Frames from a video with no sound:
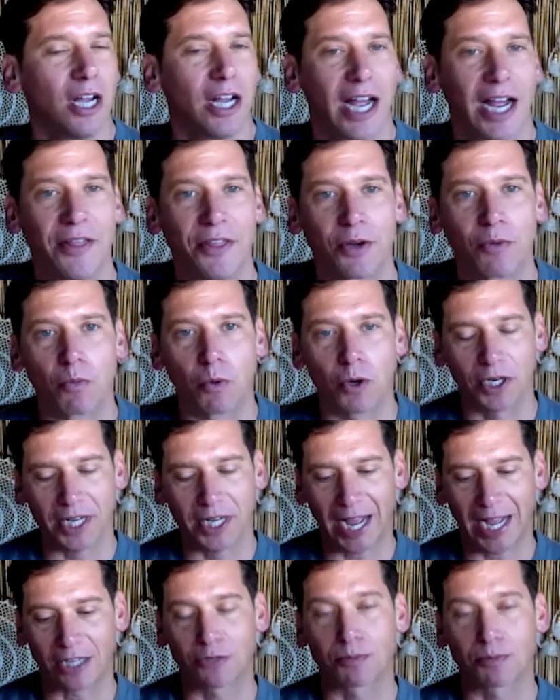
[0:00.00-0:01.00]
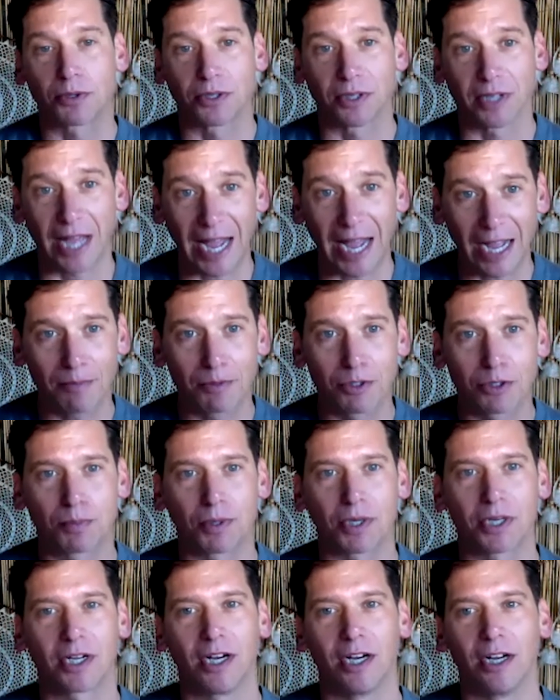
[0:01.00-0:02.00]
And then what Casper Labs
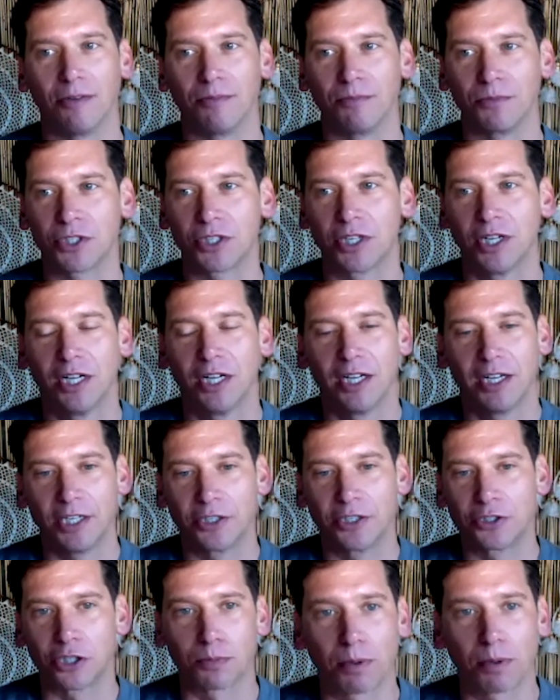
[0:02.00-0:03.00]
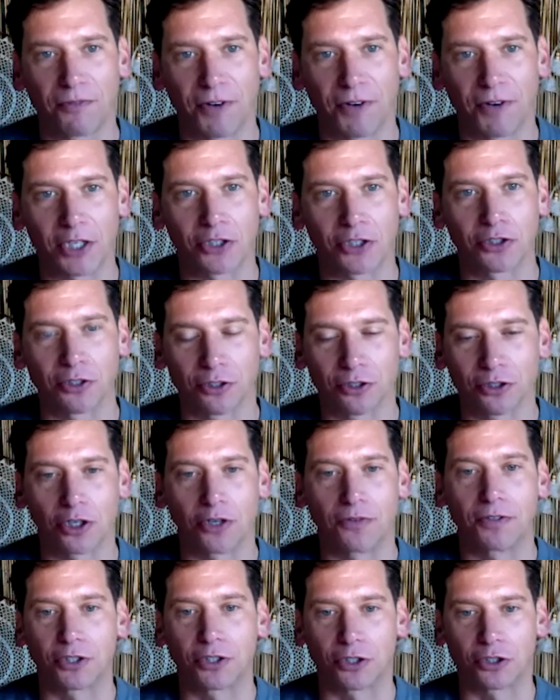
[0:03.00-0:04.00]
becomes is this professional
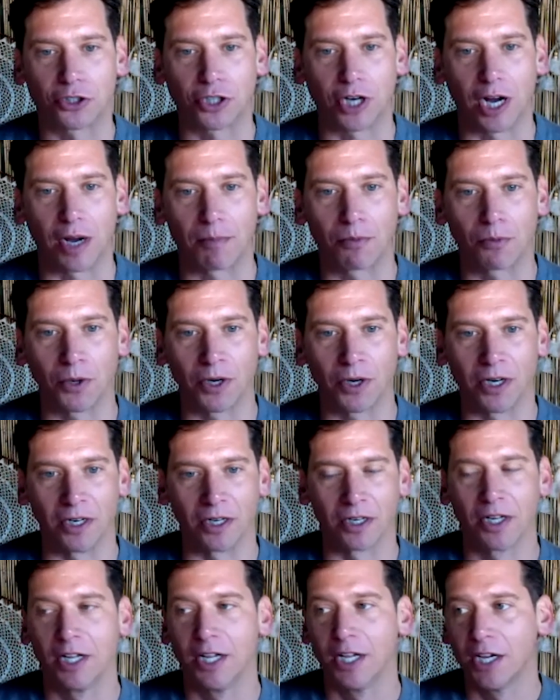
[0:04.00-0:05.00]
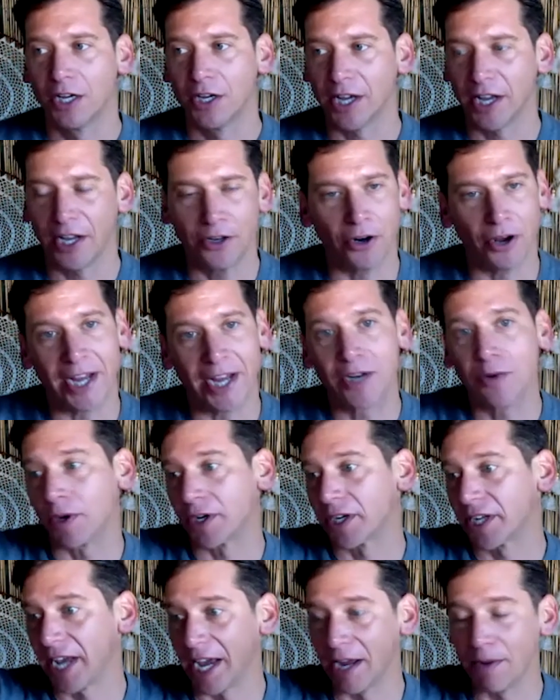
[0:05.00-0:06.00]
services shop where you know
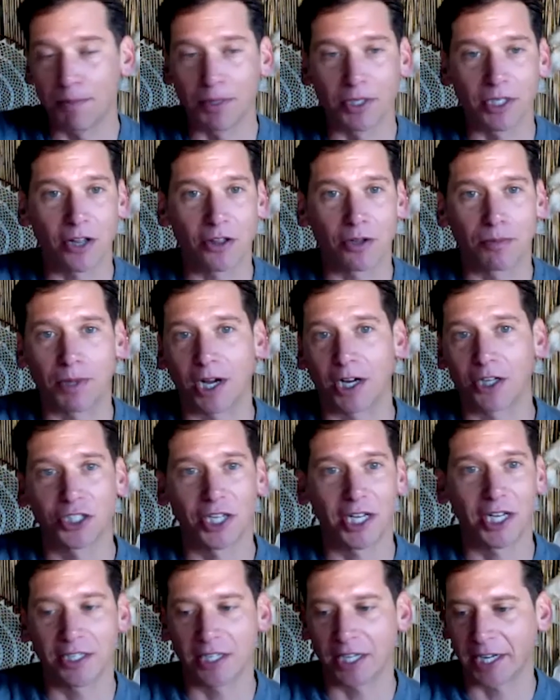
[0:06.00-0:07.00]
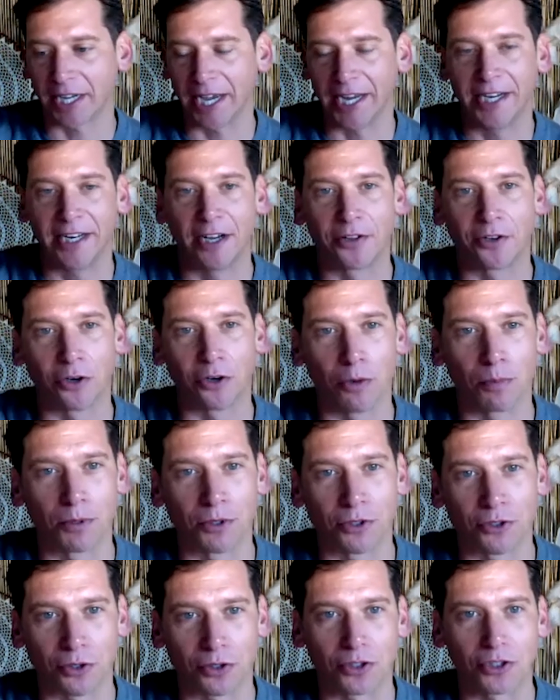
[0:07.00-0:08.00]
anyone can build on the blockchain like any other
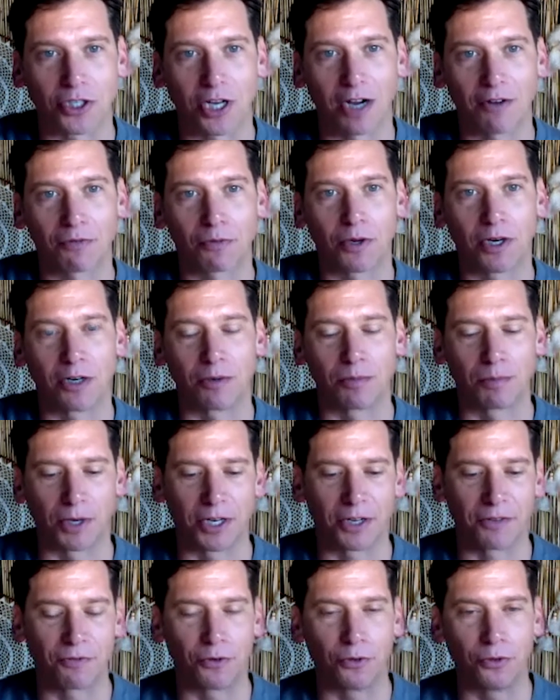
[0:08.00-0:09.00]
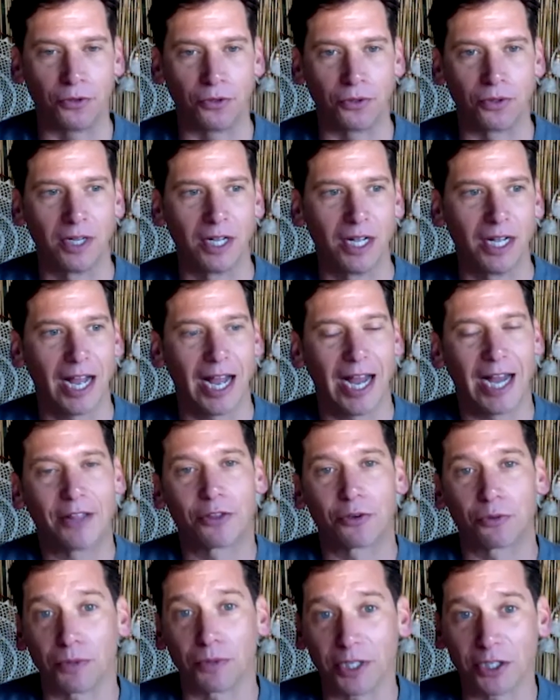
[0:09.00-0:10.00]
open source software, but if you had
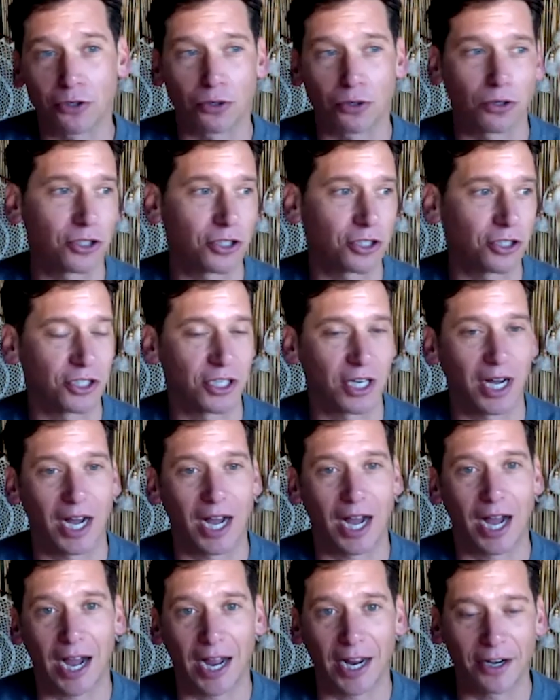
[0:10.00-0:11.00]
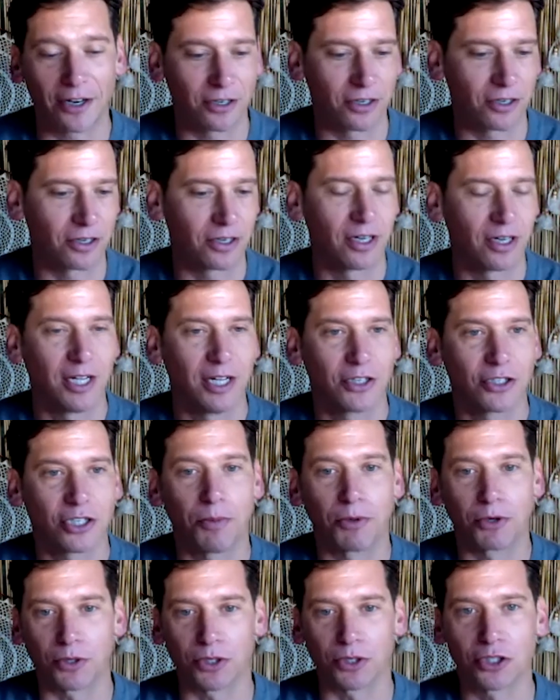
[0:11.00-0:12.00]
the resources to hire
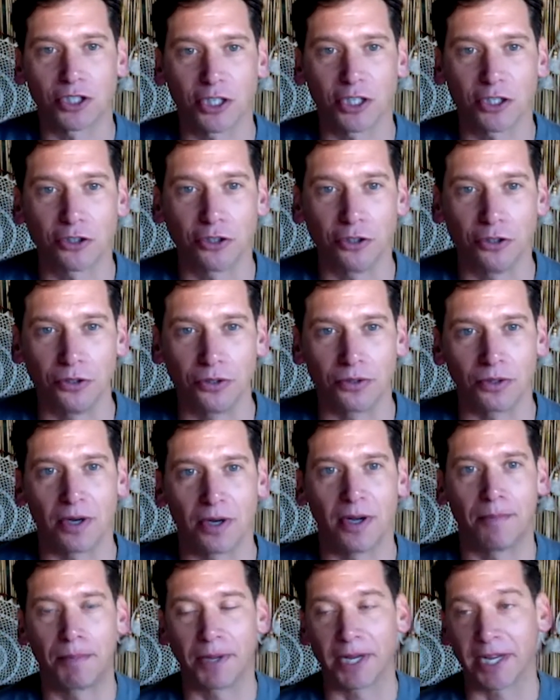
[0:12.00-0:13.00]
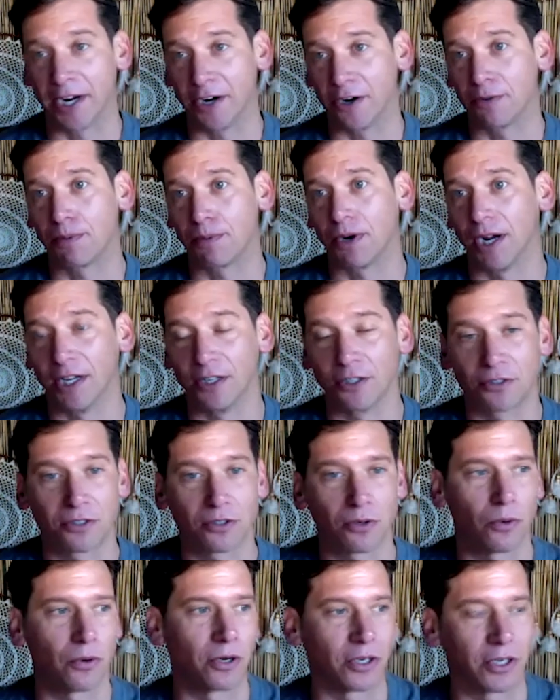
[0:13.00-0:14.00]
someone to assist you, a big enterprise or